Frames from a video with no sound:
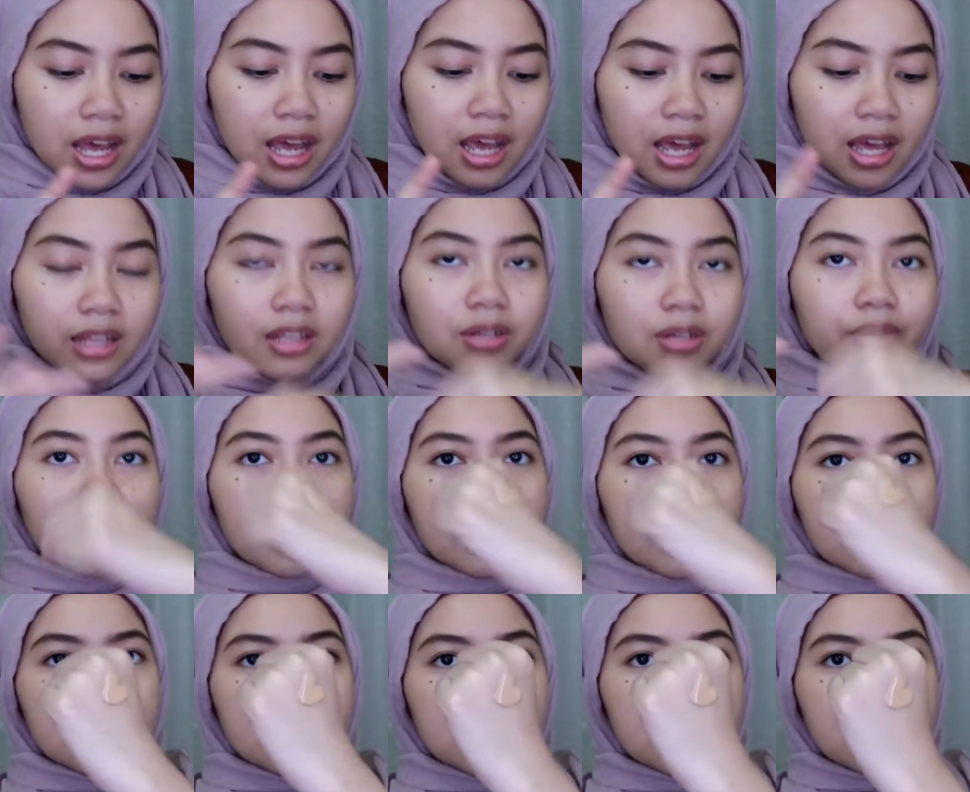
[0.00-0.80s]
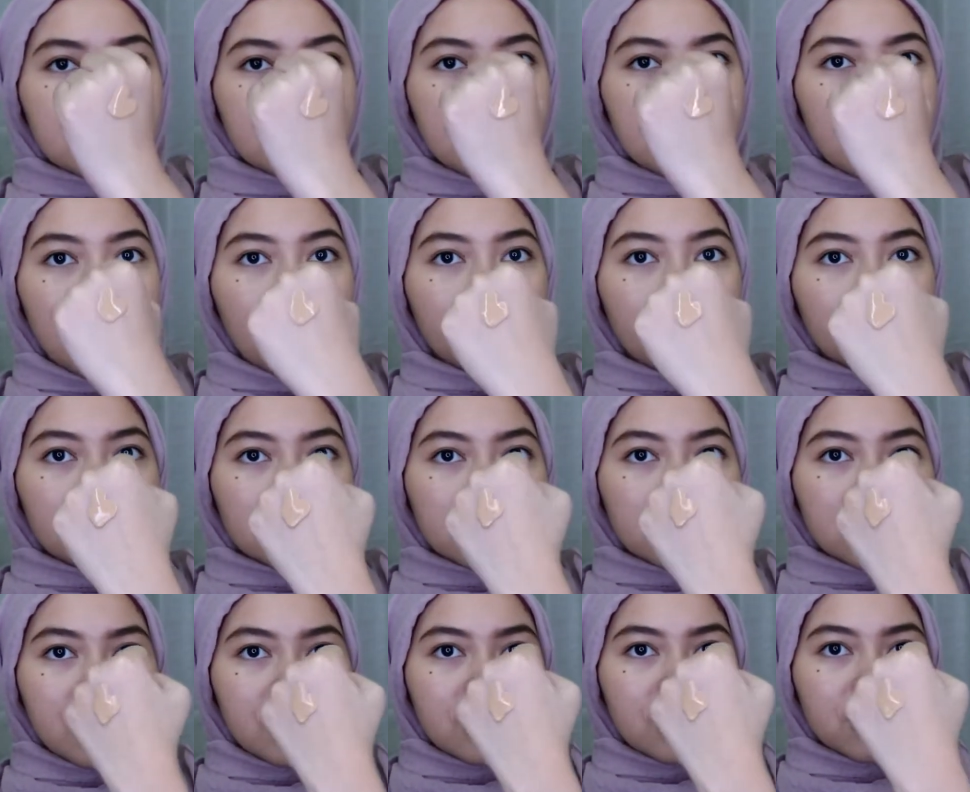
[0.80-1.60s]
Anyway, this is how the
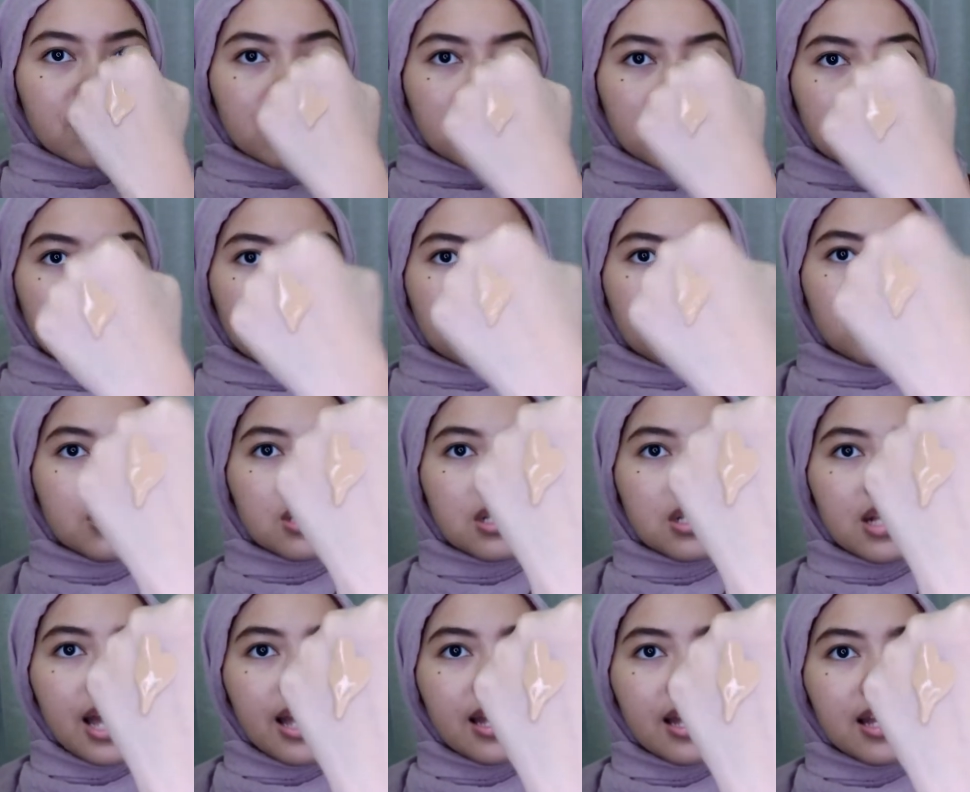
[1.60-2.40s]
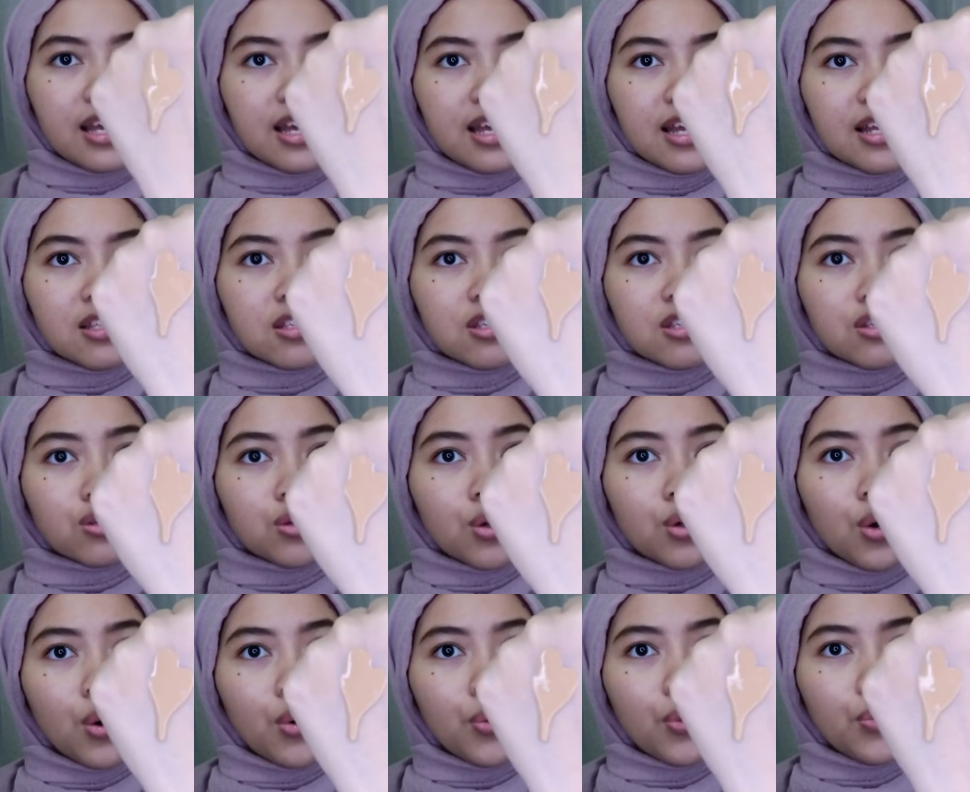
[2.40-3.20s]
texture looks like. It's
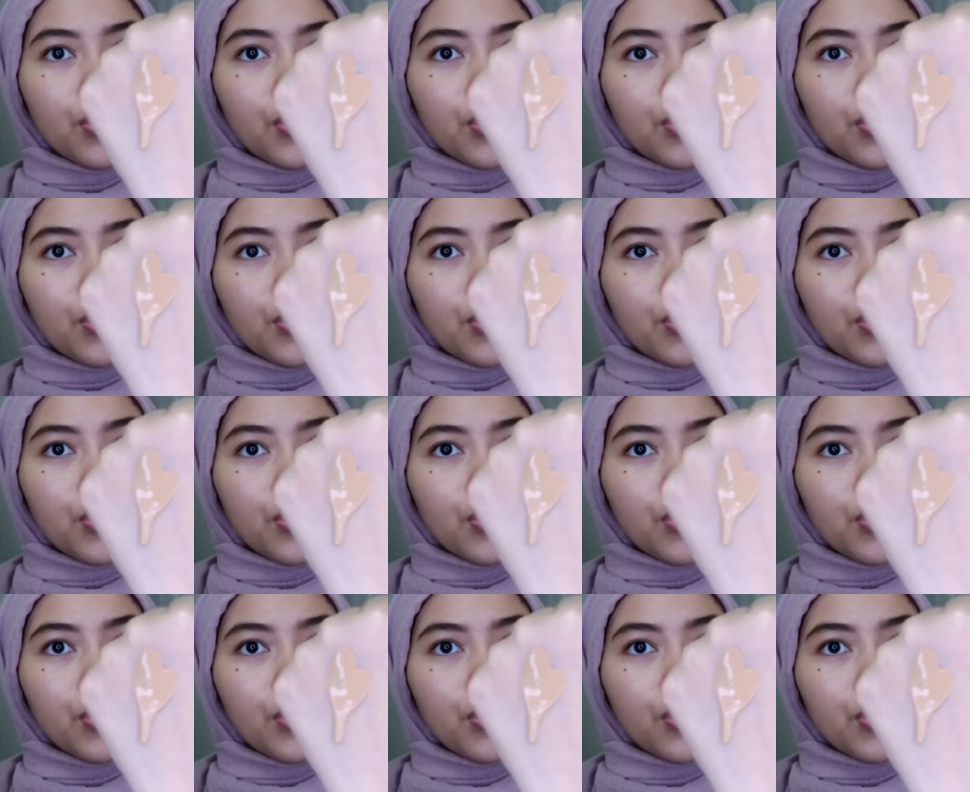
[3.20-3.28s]
so